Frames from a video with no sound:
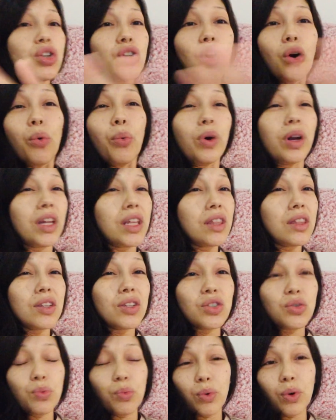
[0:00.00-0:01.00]
No one in
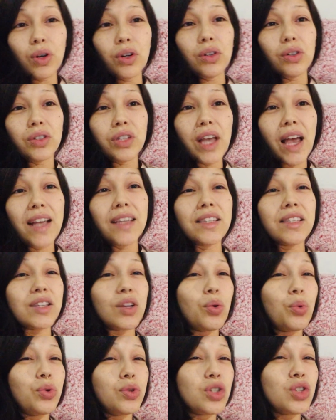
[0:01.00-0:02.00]
this world has
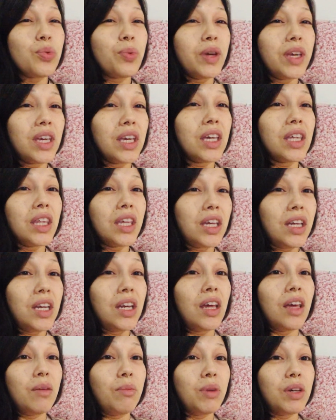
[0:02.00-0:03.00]
the squeaky
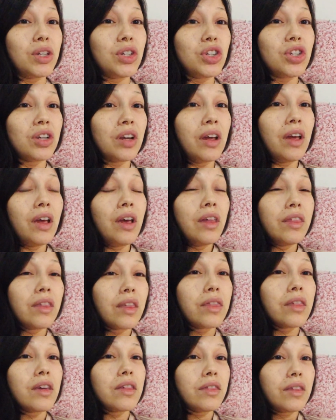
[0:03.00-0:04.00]
clean image
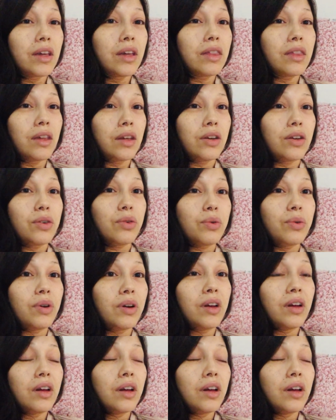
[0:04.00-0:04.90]
that they think they do.